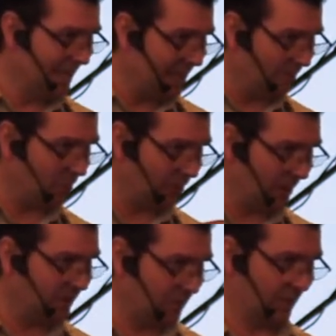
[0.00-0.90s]
evil
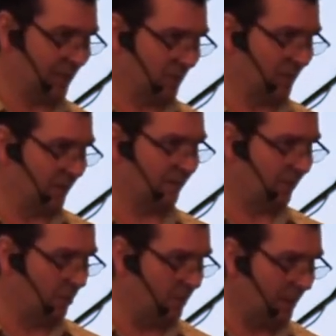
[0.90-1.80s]
does inside of
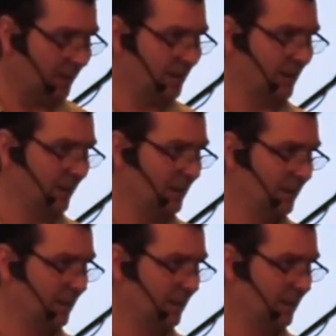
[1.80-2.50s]
humanity?